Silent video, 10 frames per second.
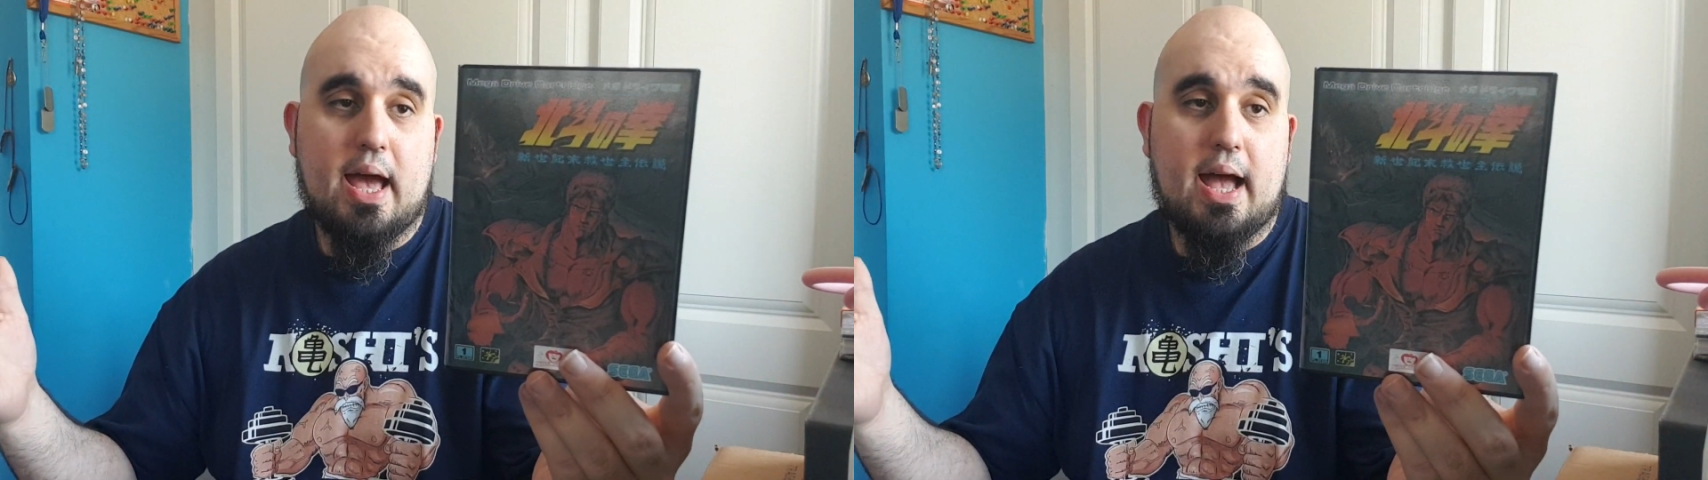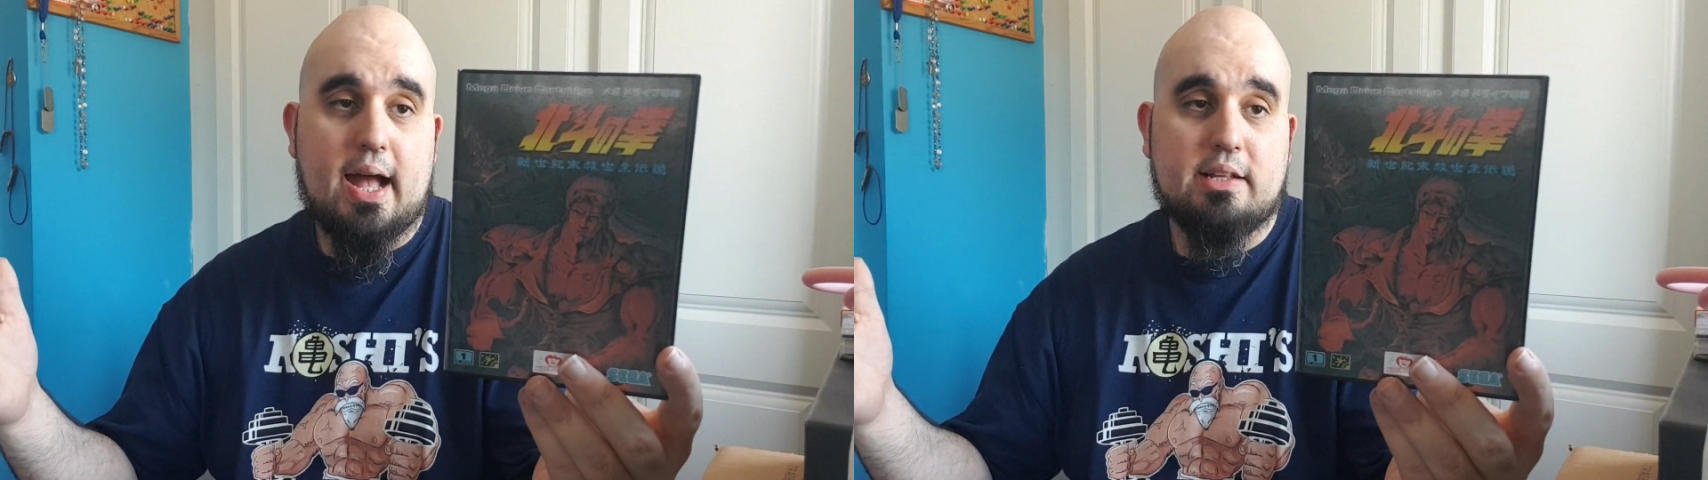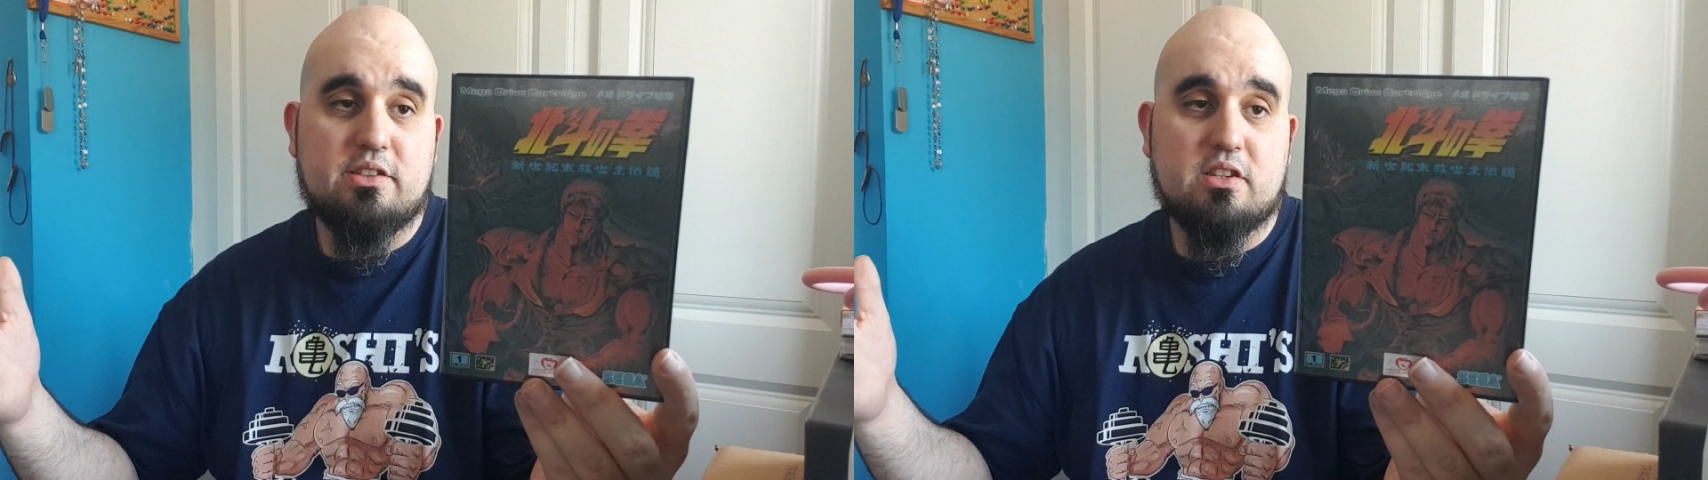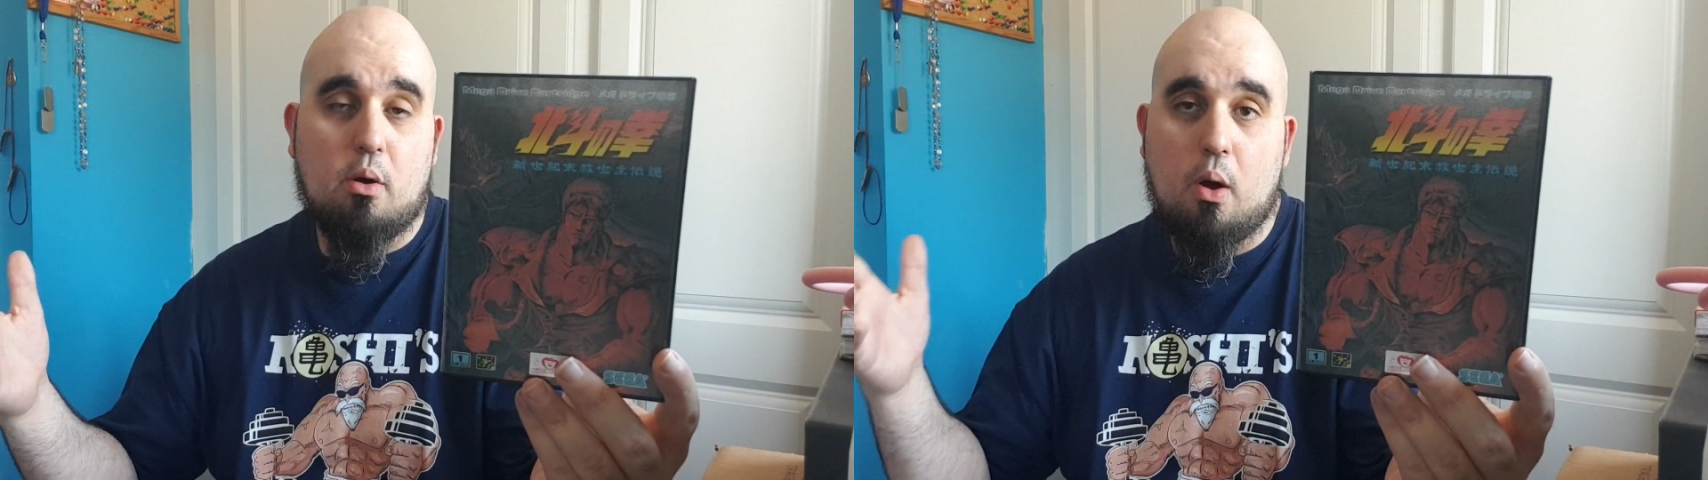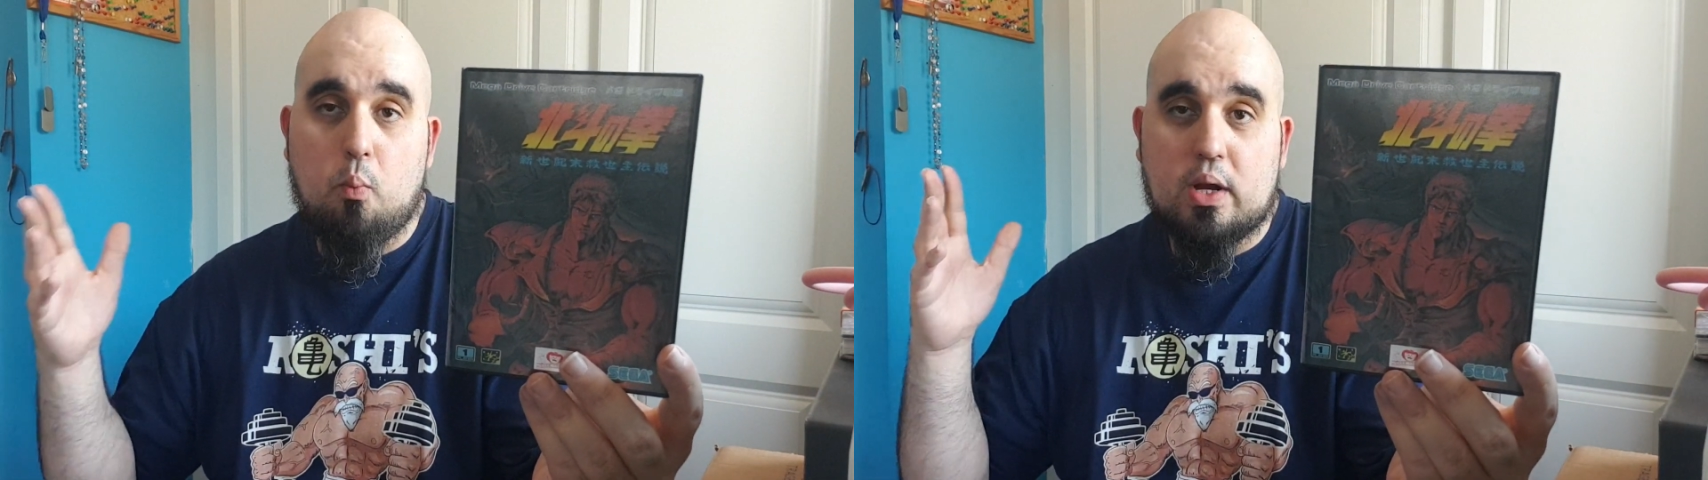and
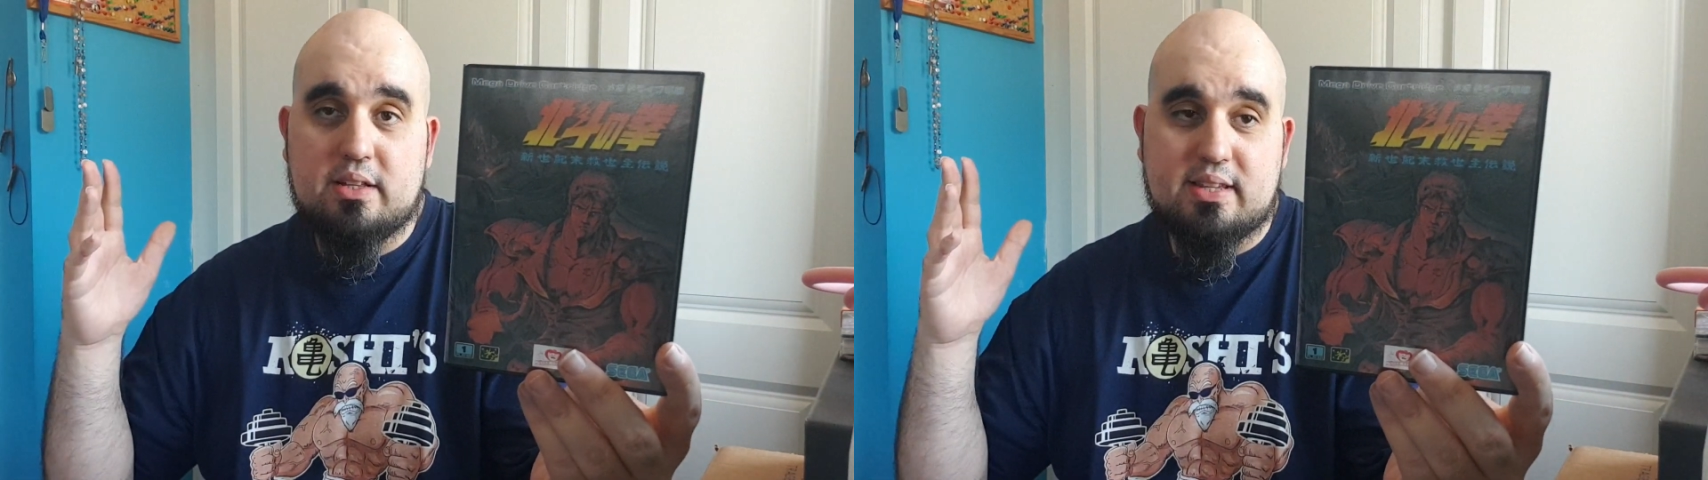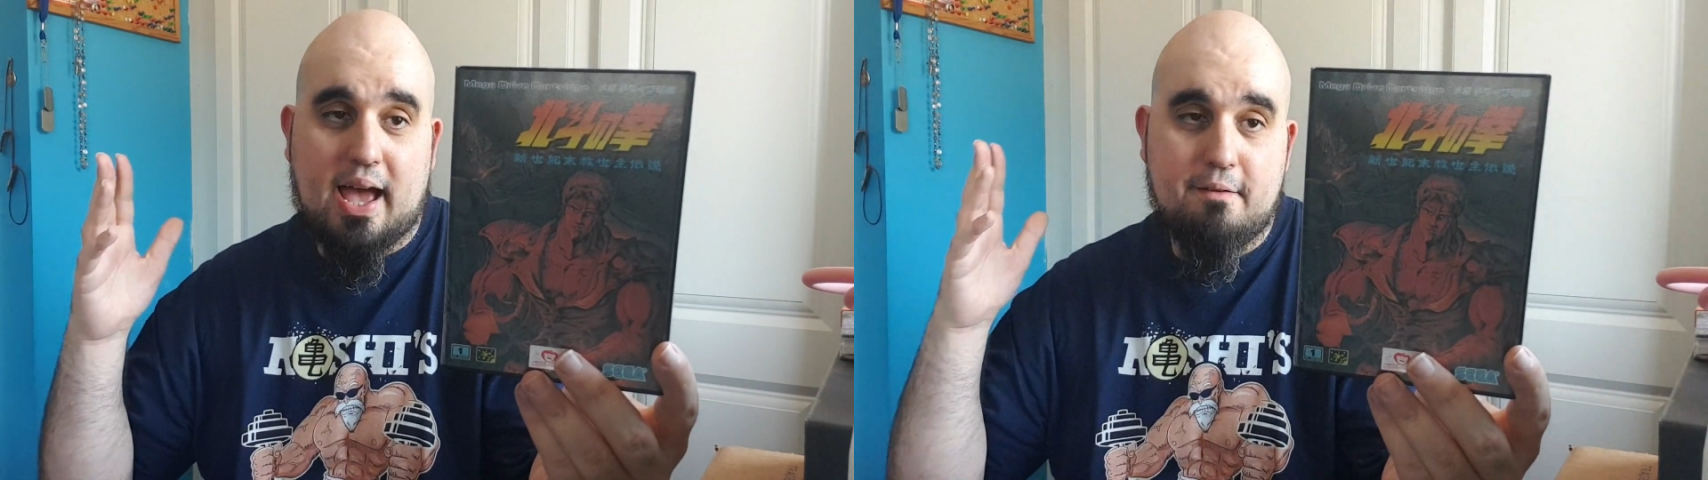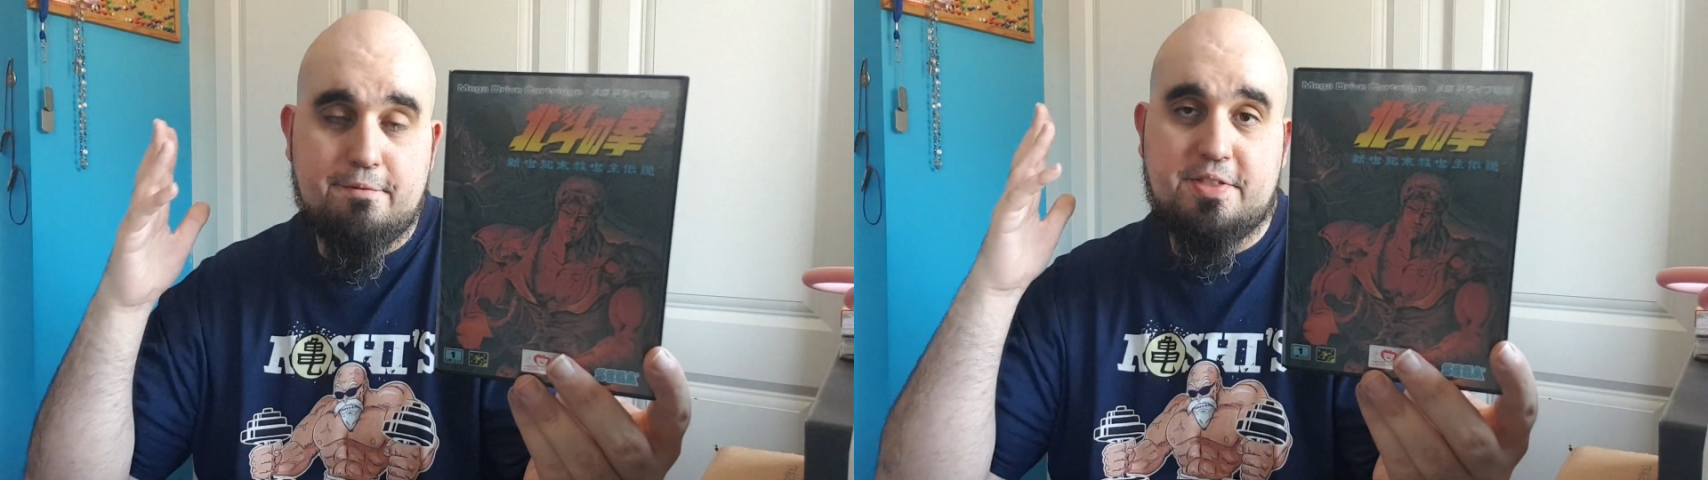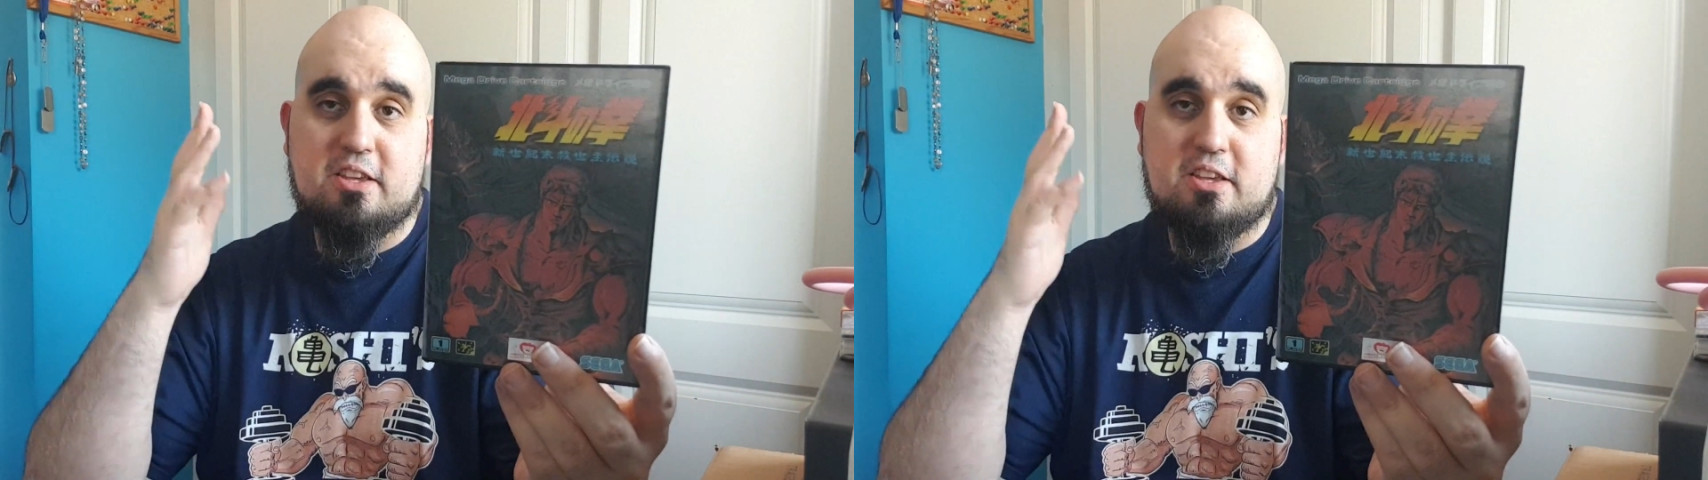so I wanted to have